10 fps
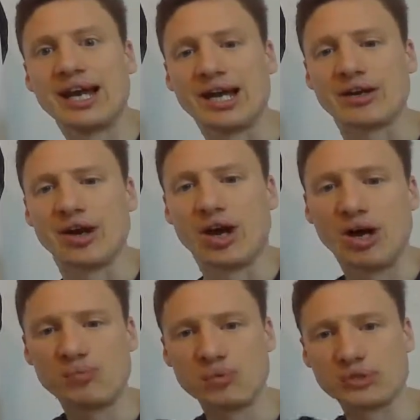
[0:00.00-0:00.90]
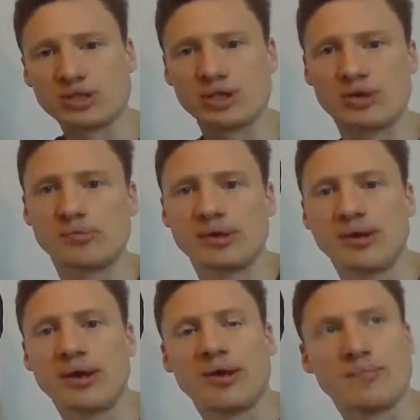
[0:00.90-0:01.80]
and an upward
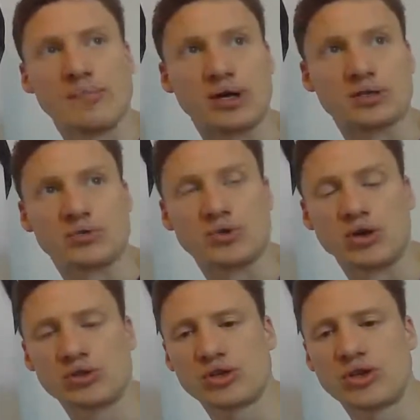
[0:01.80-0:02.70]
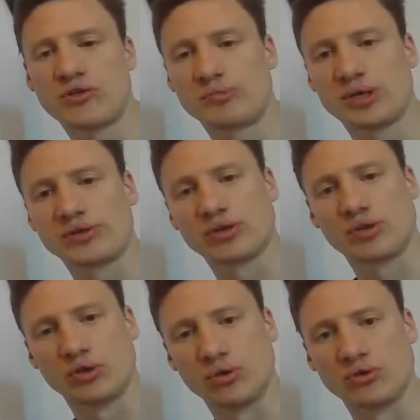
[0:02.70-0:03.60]
sloping marginal cost curve because of
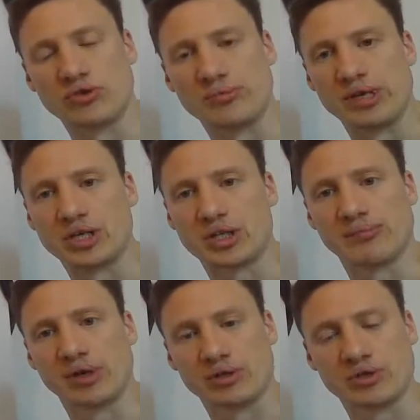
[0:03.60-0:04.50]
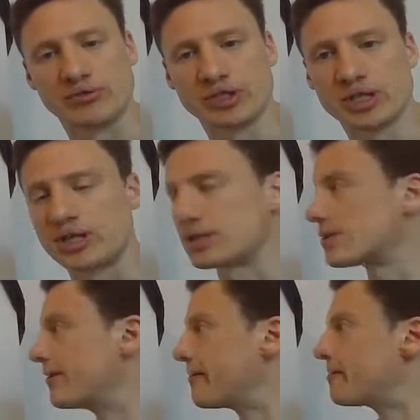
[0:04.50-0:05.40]
the law of diminishing marginal
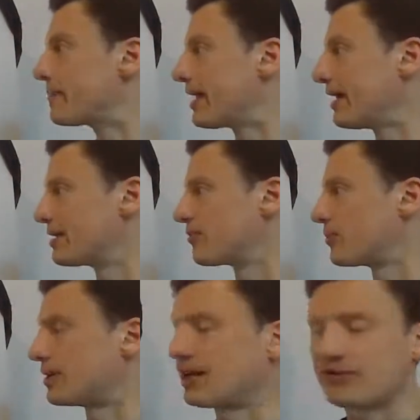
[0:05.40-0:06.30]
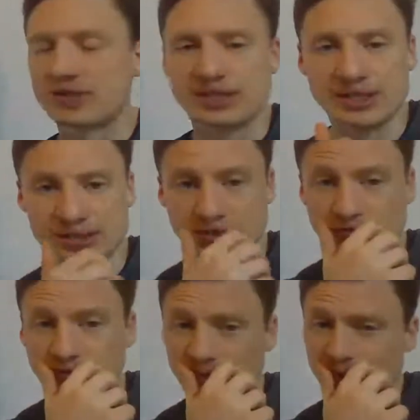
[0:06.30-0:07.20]
returns. And if we left this to
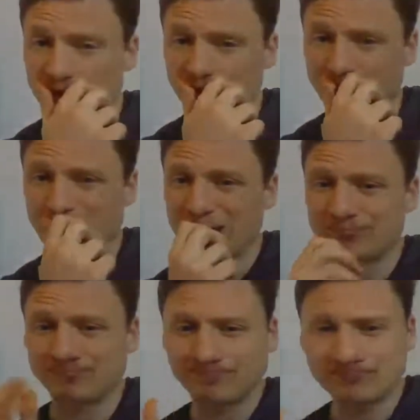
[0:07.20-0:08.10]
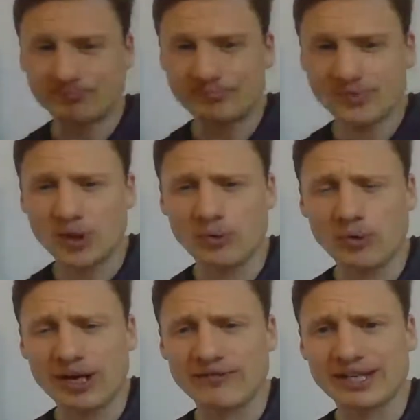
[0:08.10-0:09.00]
the free market, we
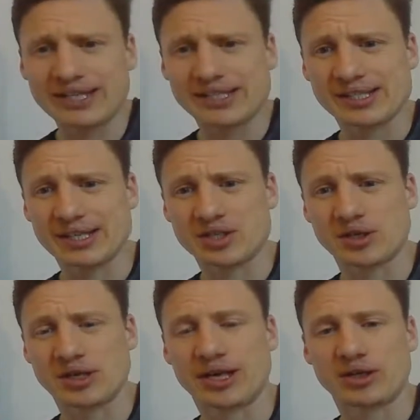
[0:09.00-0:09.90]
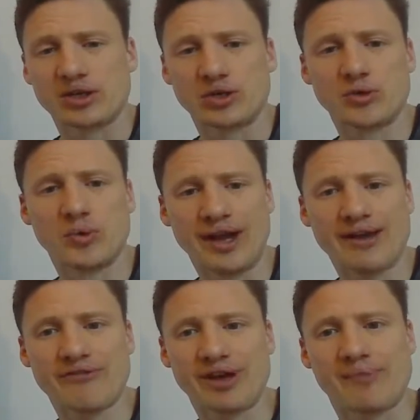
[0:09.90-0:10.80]
would have the intersection at
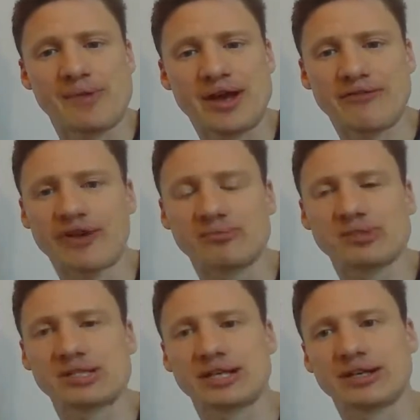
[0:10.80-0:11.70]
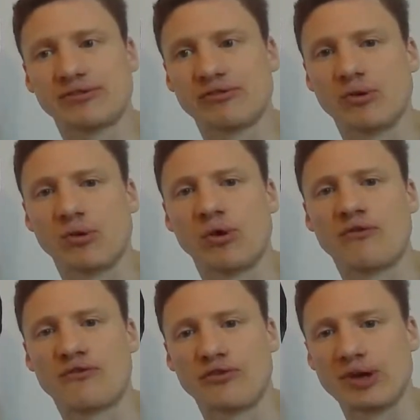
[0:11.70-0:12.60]
QFM, FM standing for
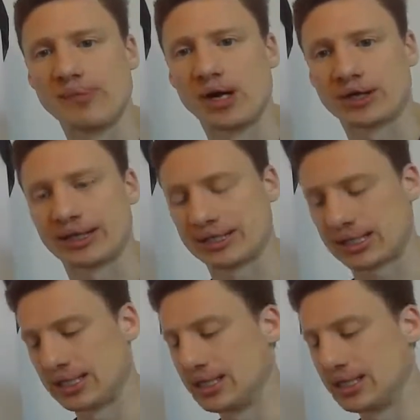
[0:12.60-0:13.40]
free market.